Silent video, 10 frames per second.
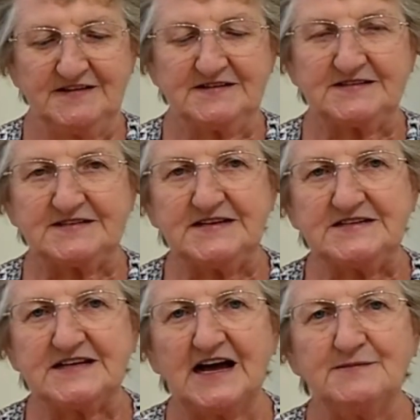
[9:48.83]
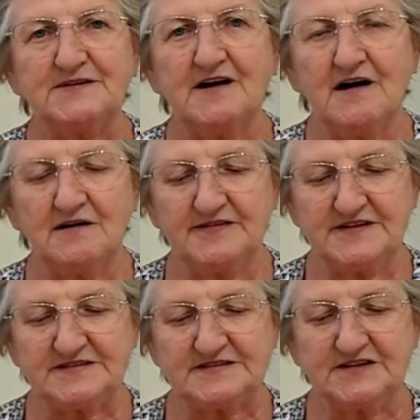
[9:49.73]
seed time and
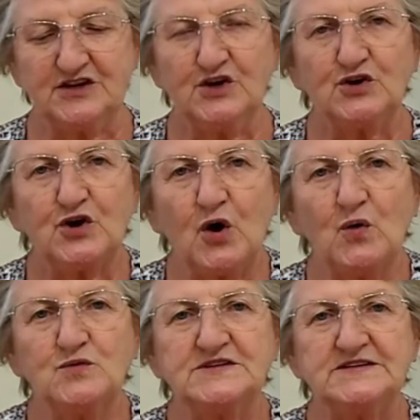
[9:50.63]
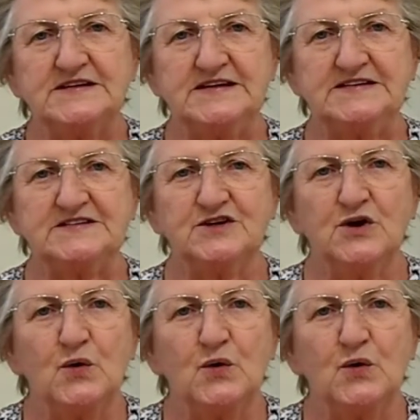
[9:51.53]
harvest, cold and heat,